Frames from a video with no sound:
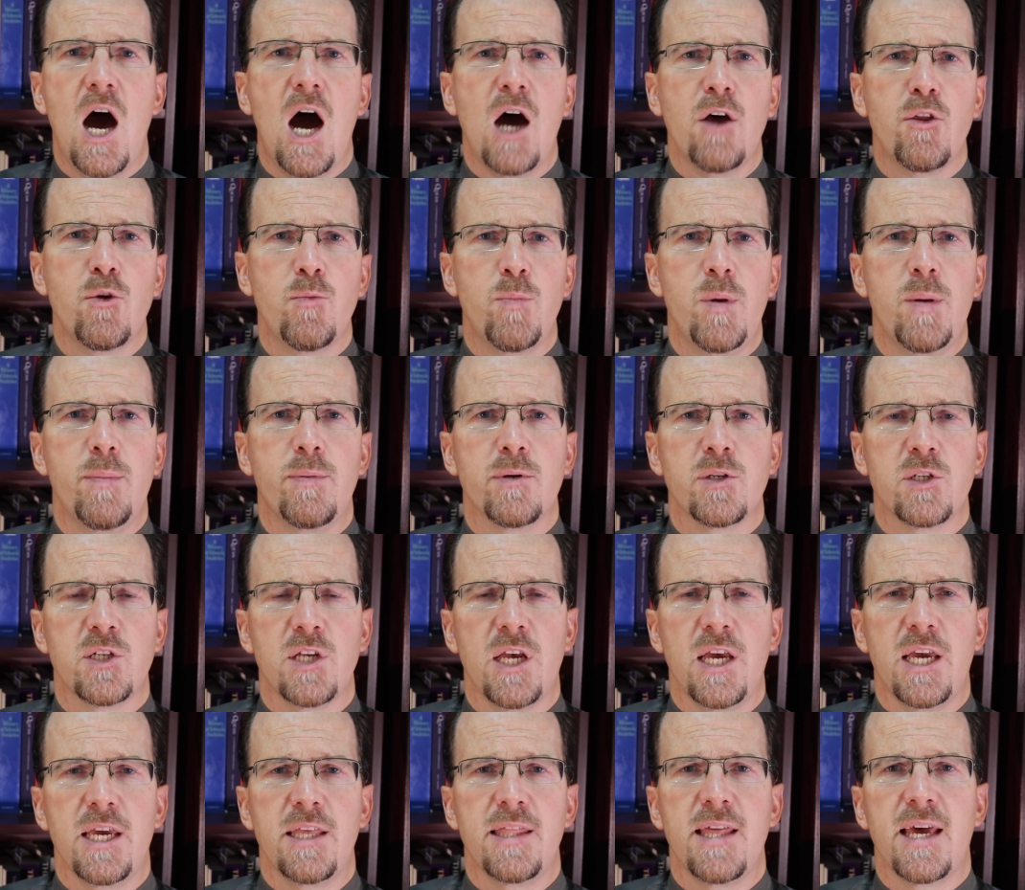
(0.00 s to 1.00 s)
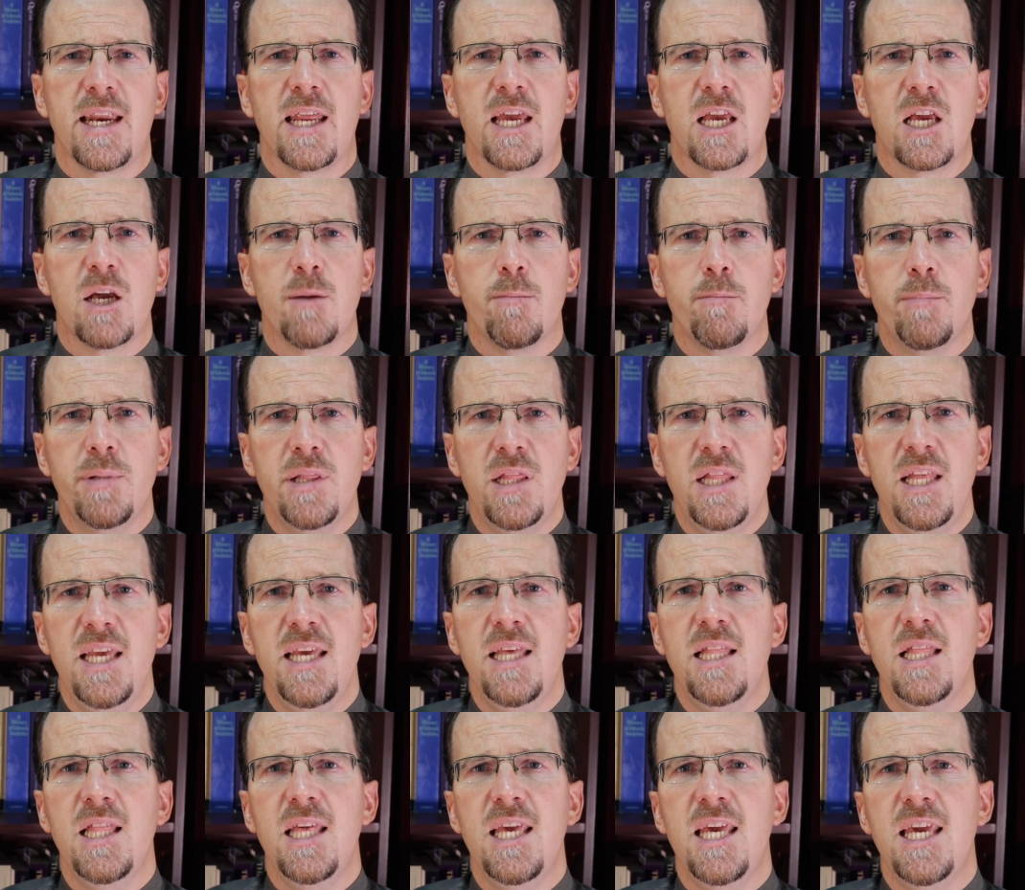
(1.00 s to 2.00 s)
Other people say that a
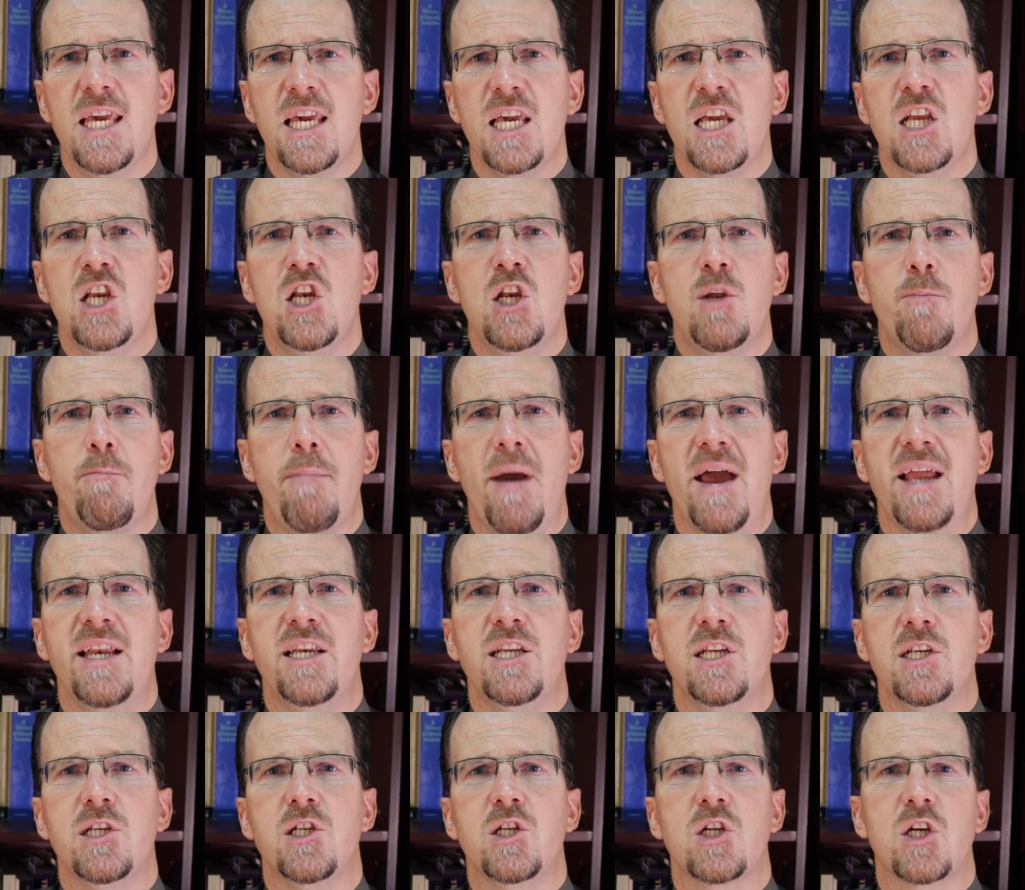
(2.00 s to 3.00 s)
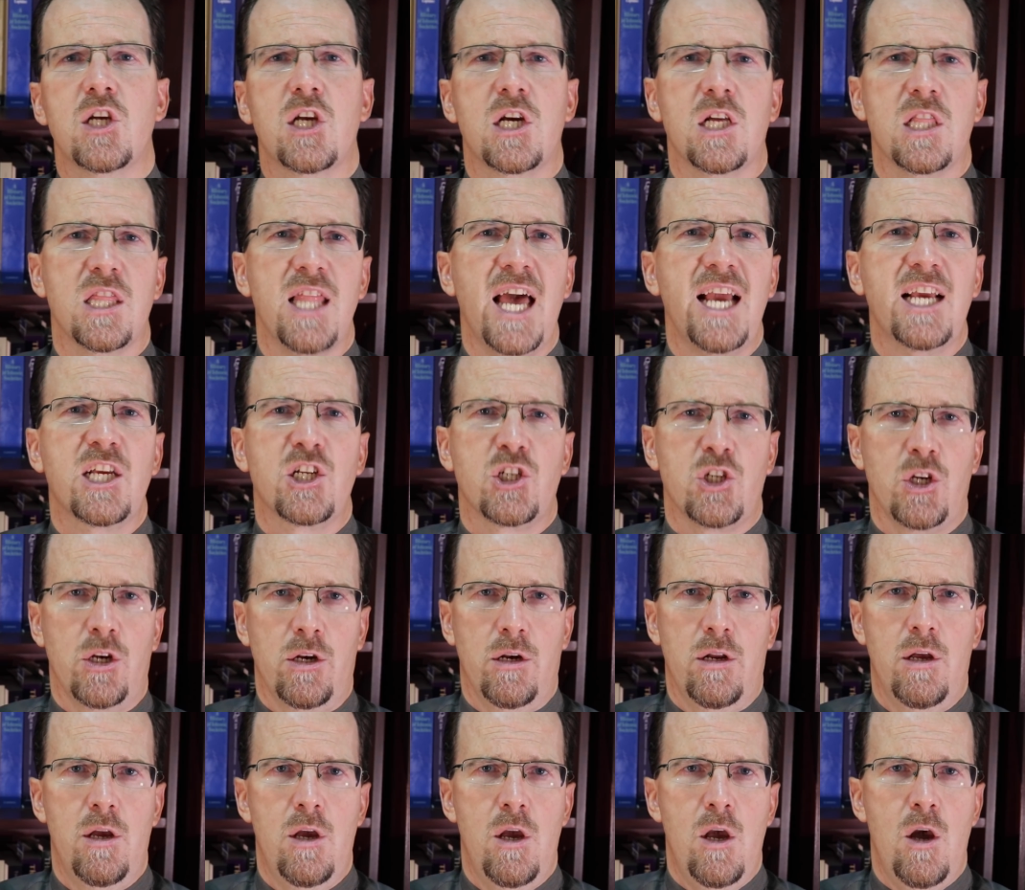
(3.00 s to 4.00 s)
completely independent
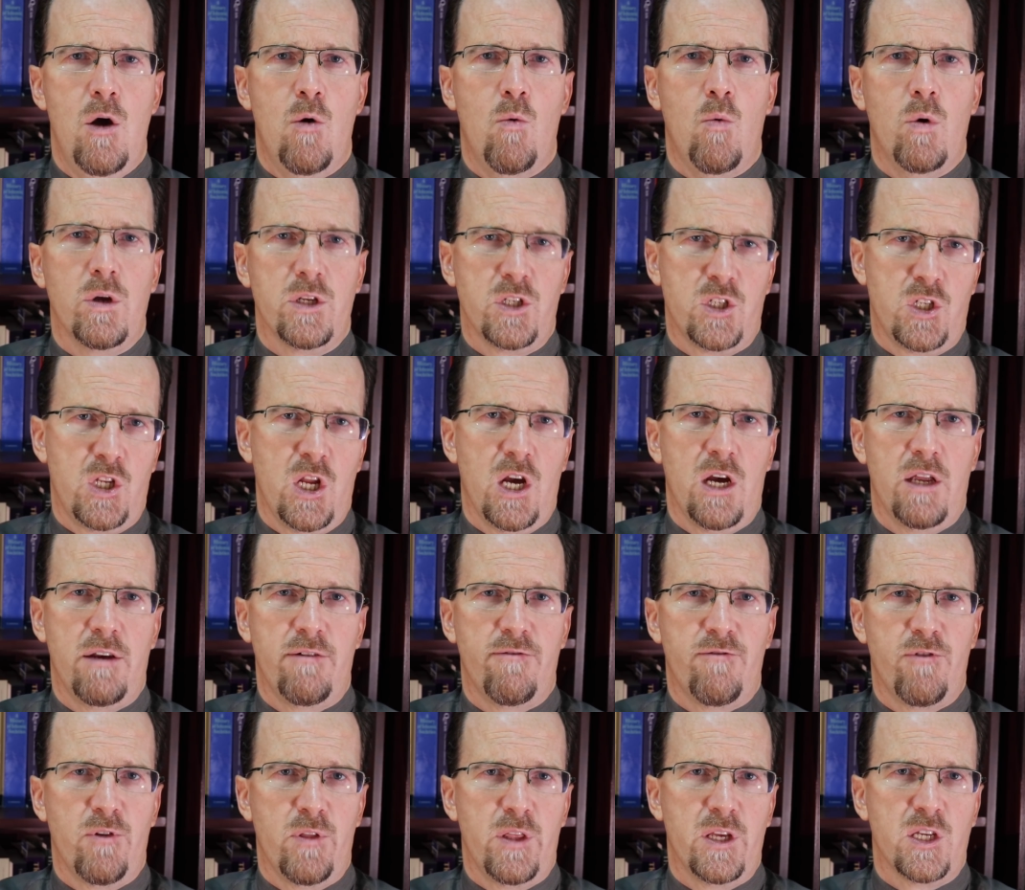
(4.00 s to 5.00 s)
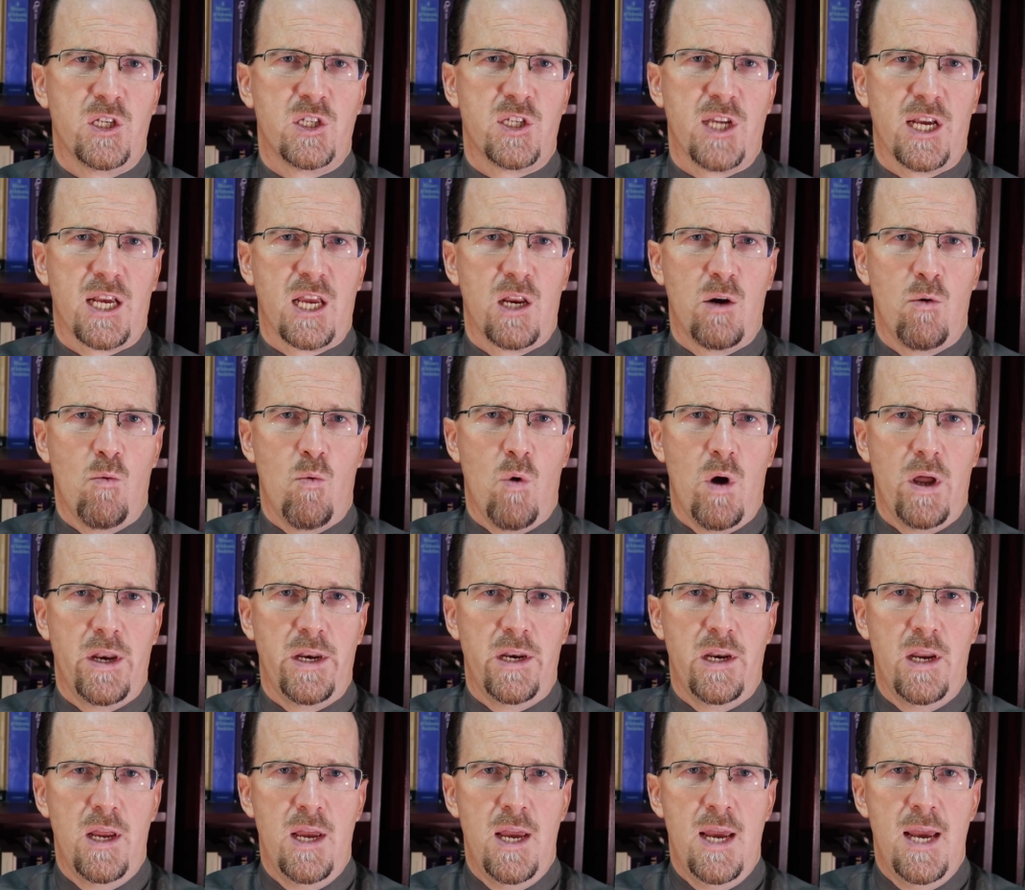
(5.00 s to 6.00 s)
collection was done for this second one.